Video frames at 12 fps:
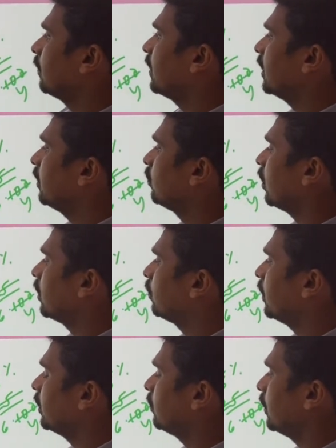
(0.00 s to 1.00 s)
I'm getting
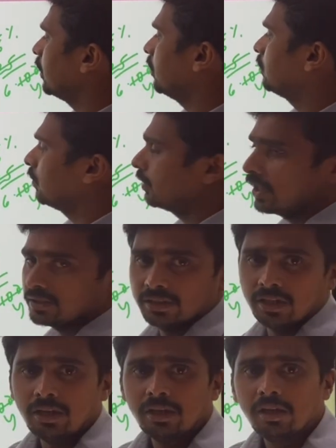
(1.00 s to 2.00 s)
1 by 24 as
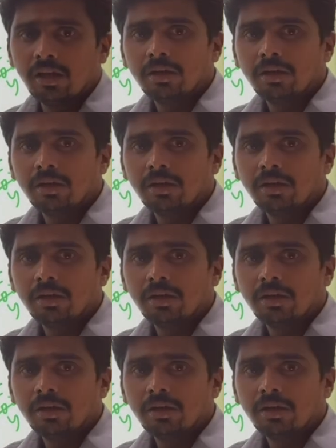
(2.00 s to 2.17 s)
the